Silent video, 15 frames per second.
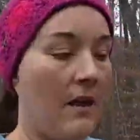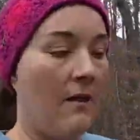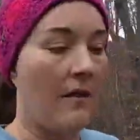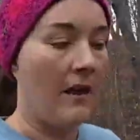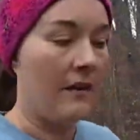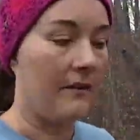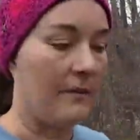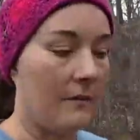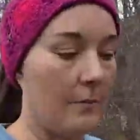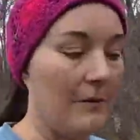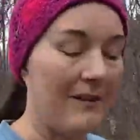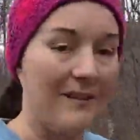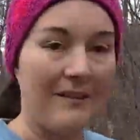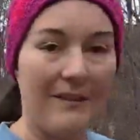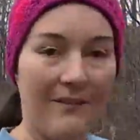that is
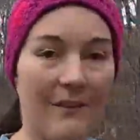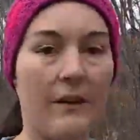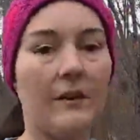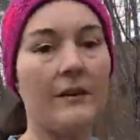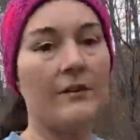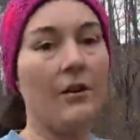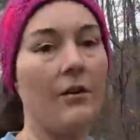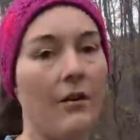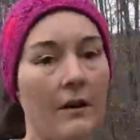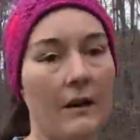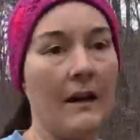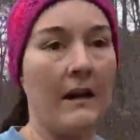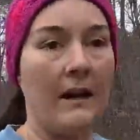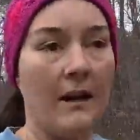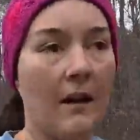specifically
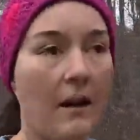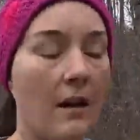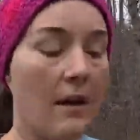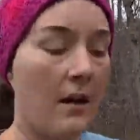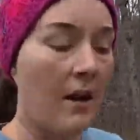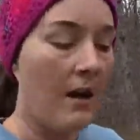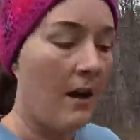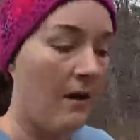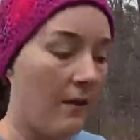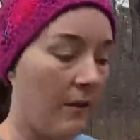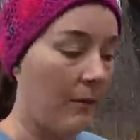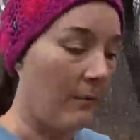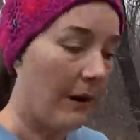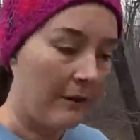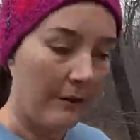targeting the
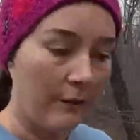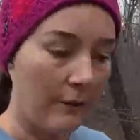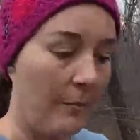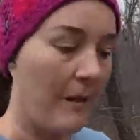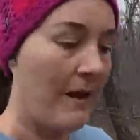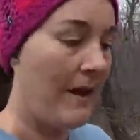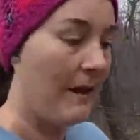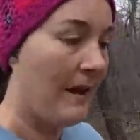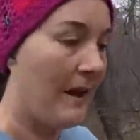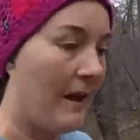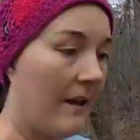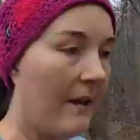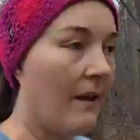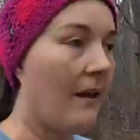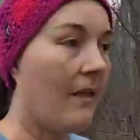erector
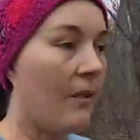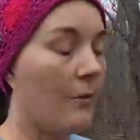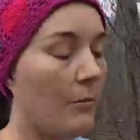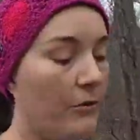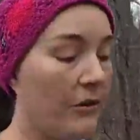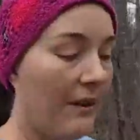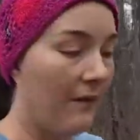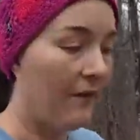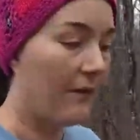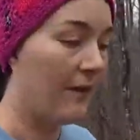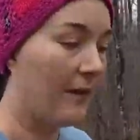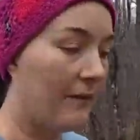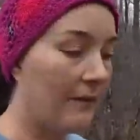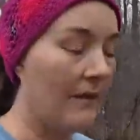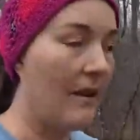spinae, the
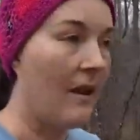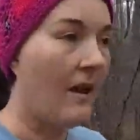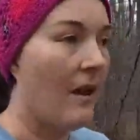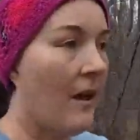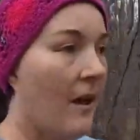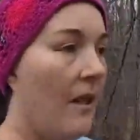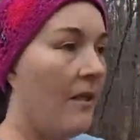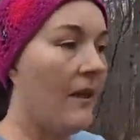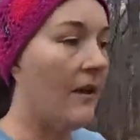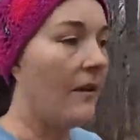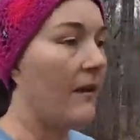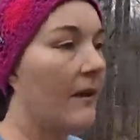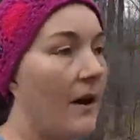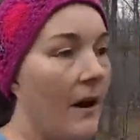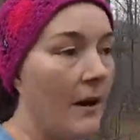multifidus, the
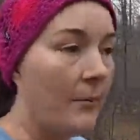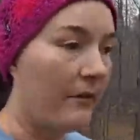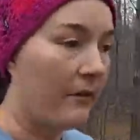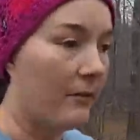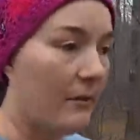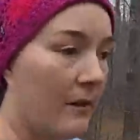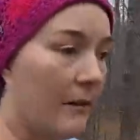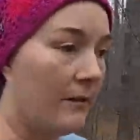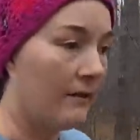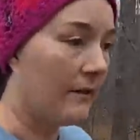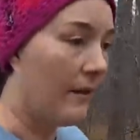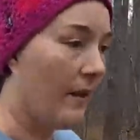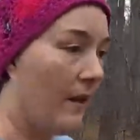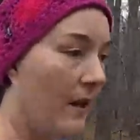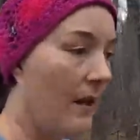iliopsoas
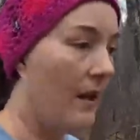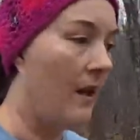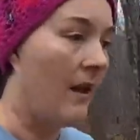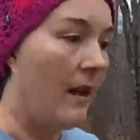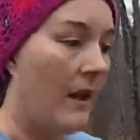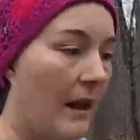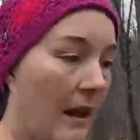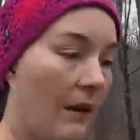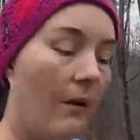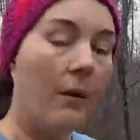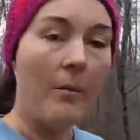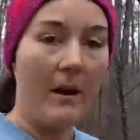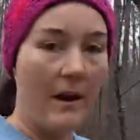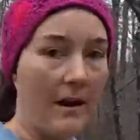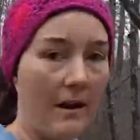in our
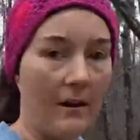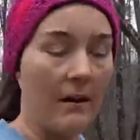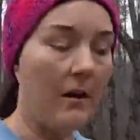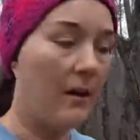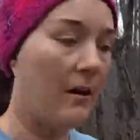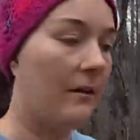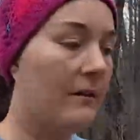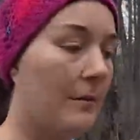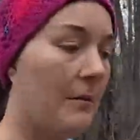back, to